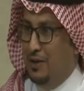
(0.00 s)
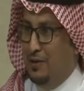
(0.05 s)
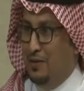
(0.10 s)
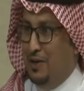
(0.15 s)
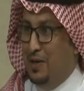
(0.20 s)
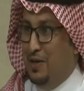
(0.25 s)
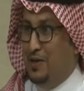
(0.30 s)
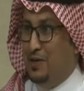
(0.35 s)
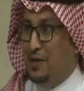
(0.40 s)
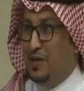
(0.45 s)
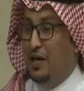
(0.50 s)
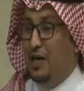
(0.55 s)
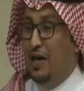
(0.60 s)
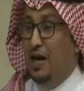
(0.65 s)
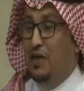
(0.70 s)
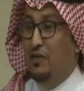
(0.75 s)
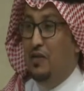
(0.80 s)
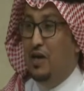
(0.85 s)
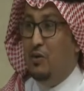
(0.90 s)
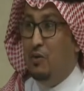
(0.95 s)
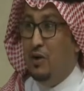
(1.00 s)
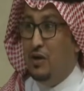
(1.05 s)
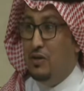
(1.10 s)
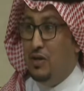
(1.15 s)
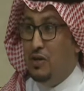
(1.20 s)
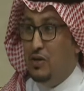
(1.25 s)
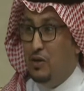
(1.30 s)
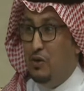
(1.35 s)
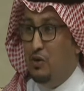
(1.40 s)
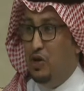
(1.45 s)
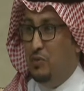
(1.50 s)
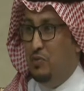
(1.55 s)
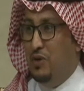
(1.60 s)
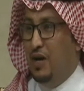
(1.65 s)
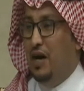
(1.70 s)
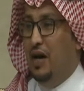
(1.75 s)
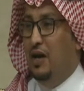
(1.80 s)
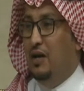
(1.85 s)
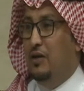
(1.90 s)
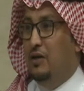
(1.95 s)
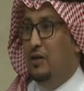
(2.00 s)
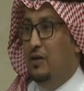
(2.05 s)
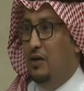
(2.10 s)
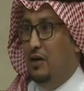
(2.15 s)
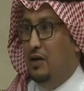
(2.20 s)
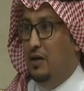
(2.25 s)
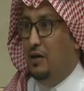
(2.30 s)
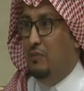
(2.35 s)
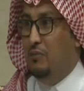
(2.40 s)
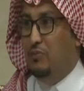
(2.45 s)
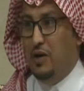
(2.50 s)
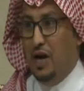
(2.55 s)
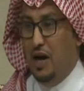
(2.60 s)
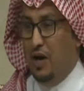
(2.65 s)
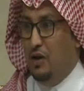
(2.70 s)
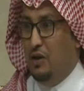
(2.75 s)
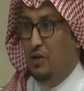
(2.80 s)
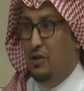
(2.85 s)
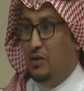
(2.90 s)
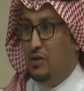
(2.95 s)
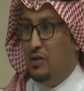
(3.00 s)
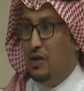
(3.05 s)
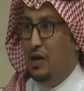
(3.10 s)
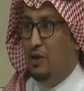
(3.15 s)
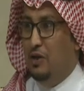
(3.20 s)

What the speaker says: Yes. And there was a story behind this.